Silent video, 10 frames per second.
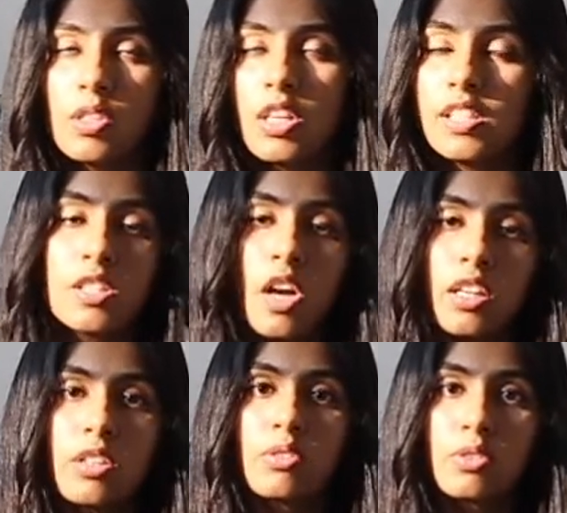it's not
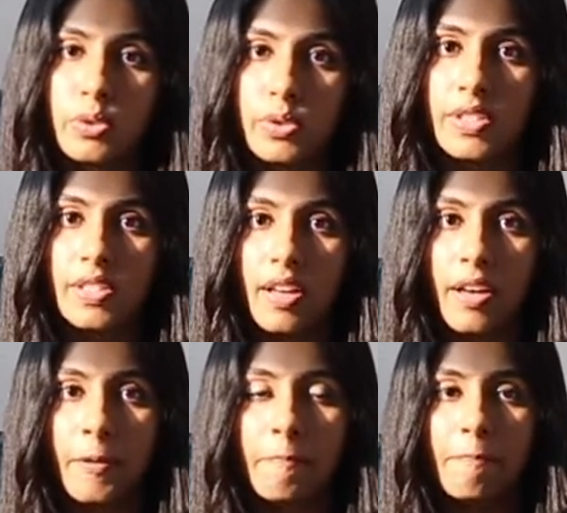a cruise,
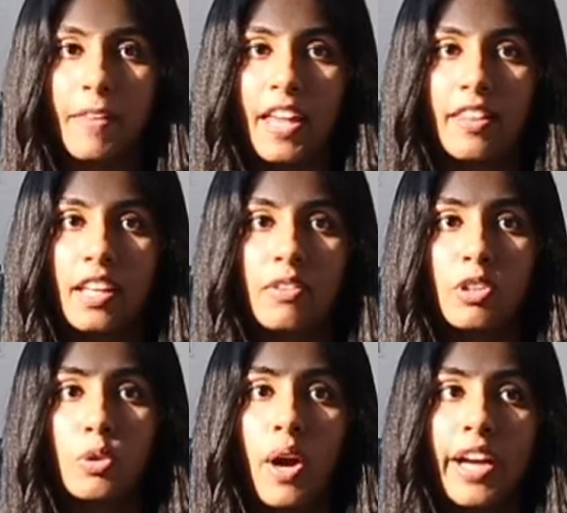and it
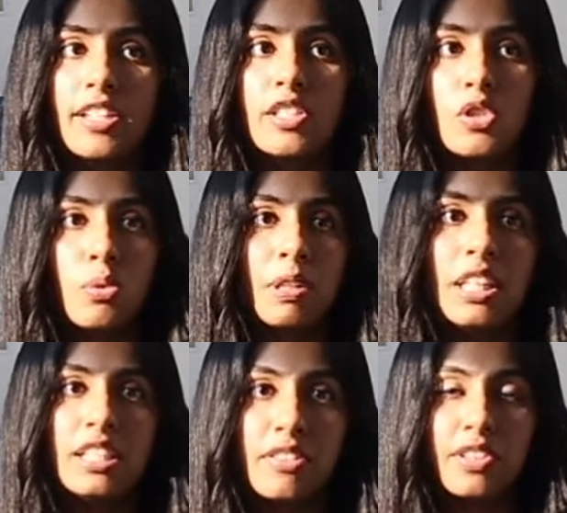requires so
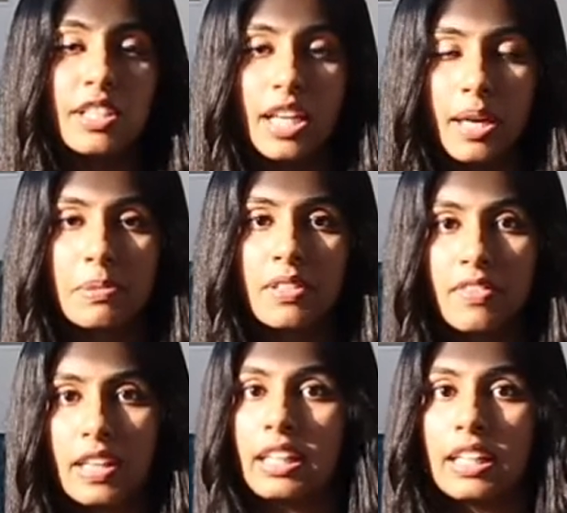many different types of
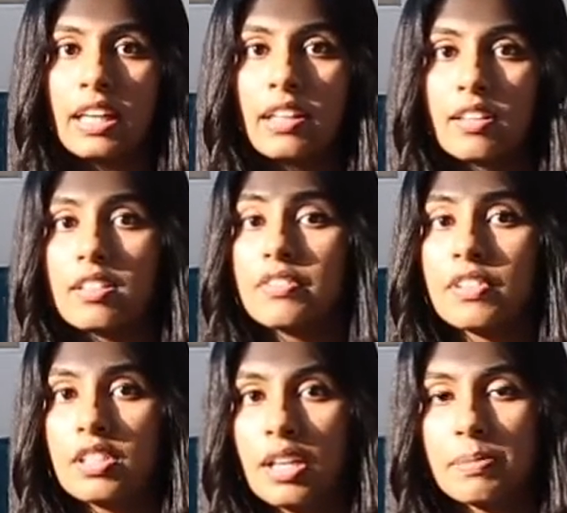thinking and the
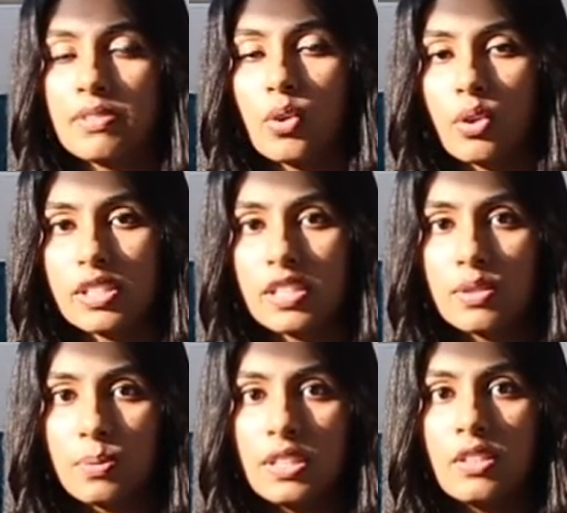different types of
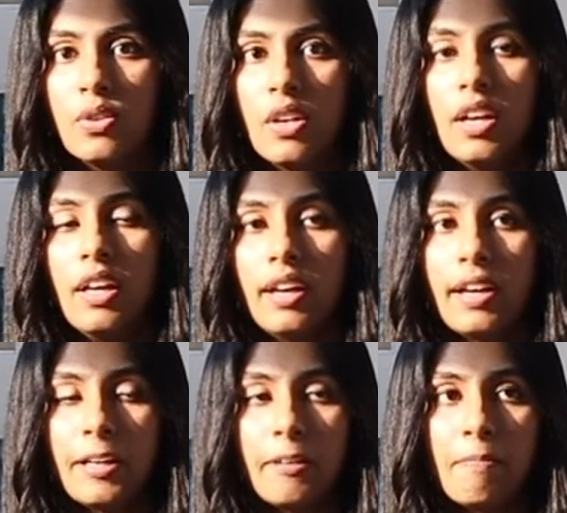courses we do,
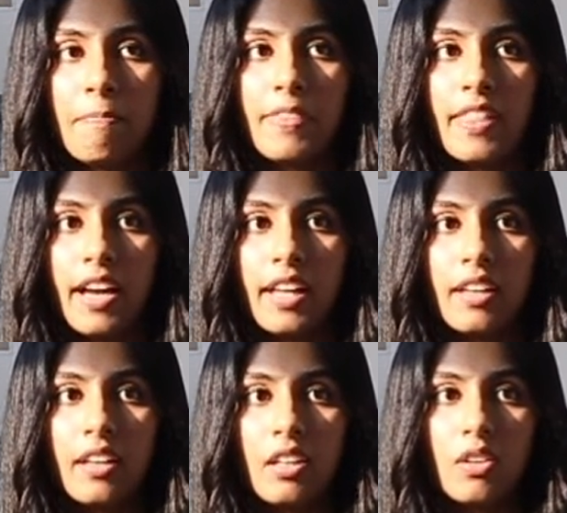that
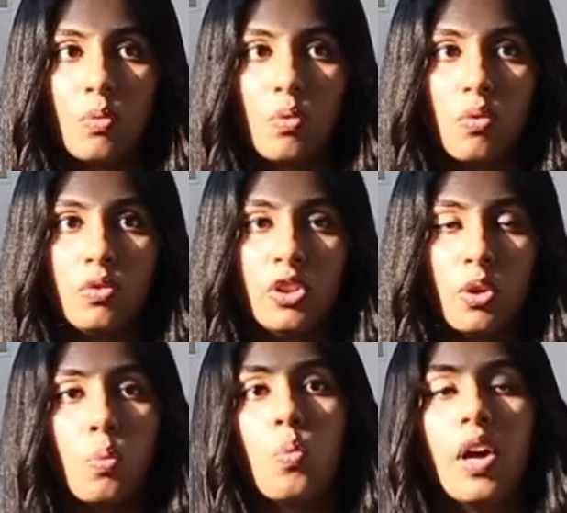
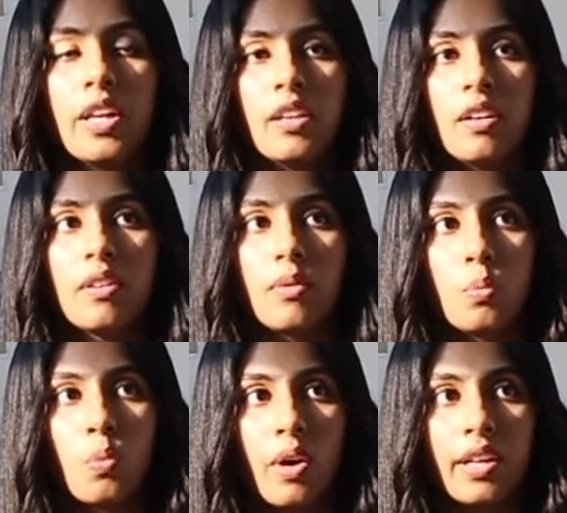
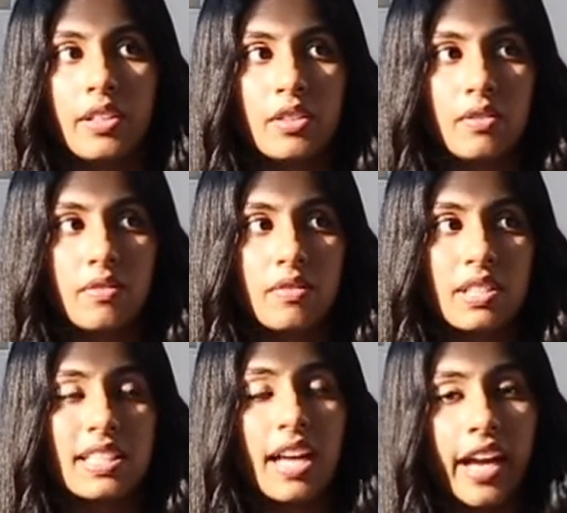one
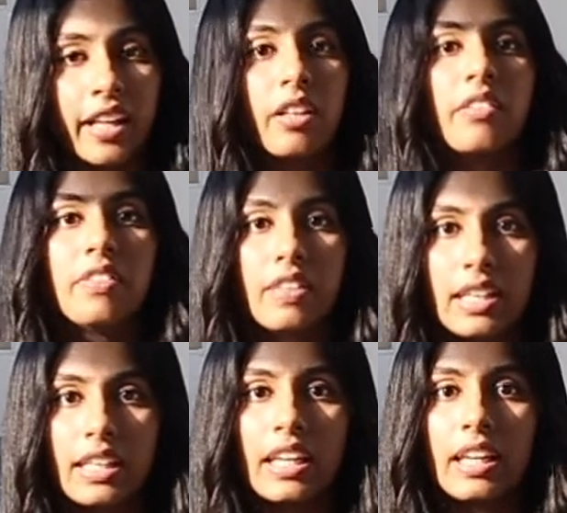style of
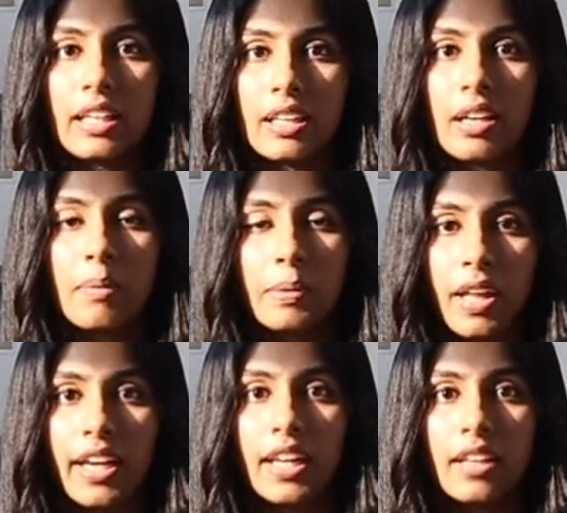thinking and
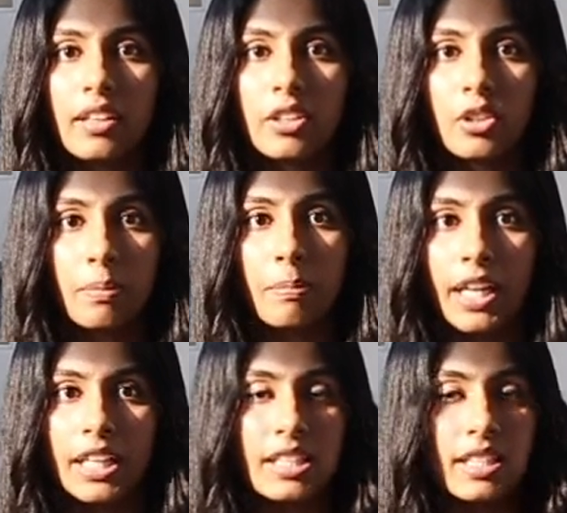applying your
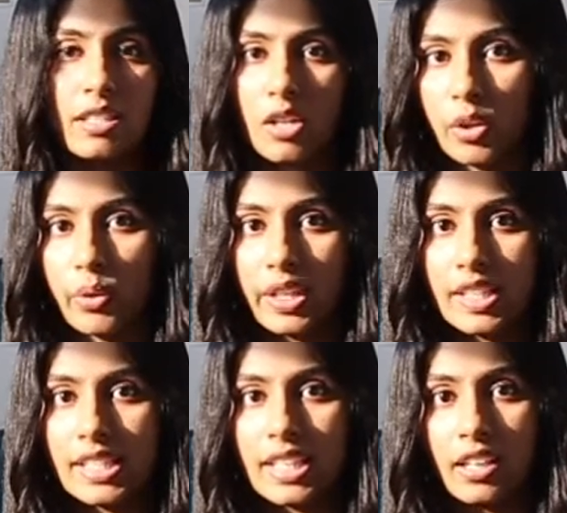mind is not going
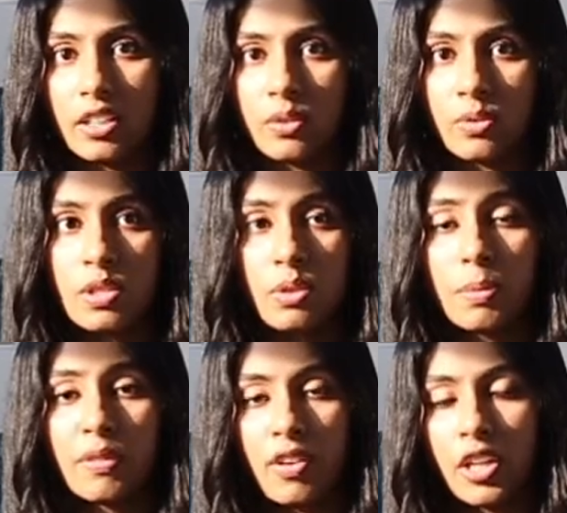to get you
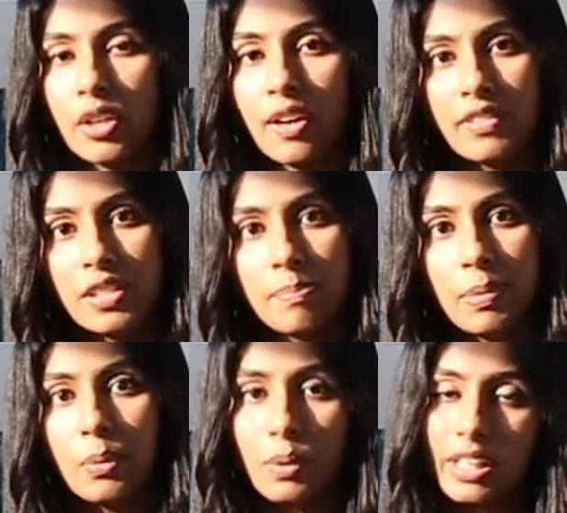super far. You have to
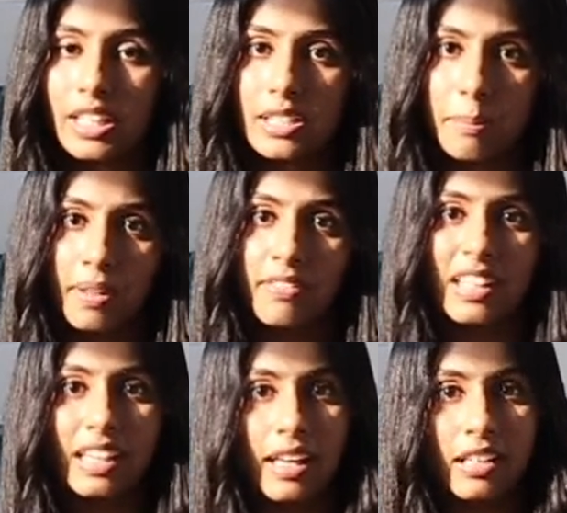be willing to
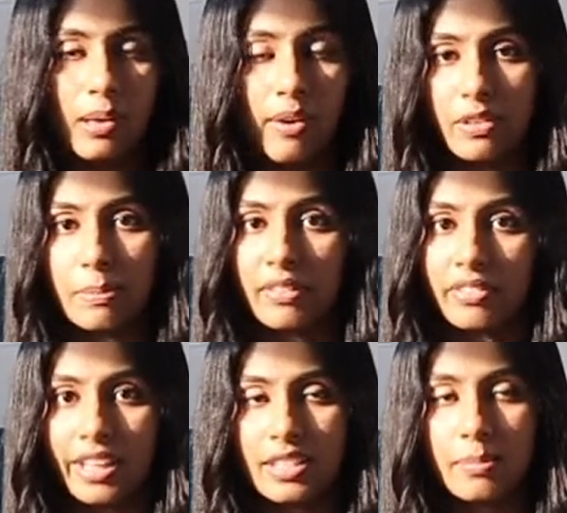pivot, and you have to be
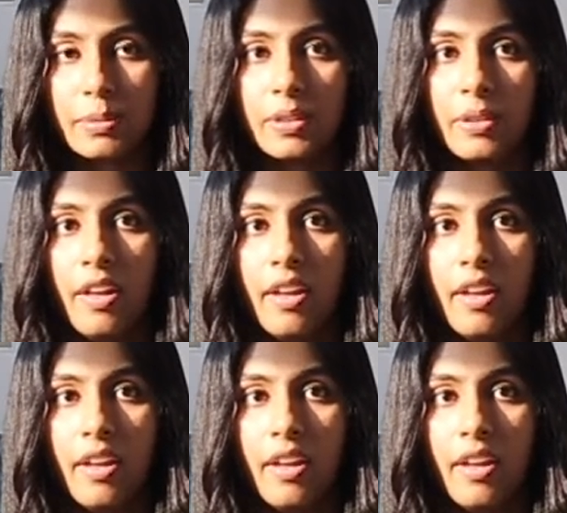flexible,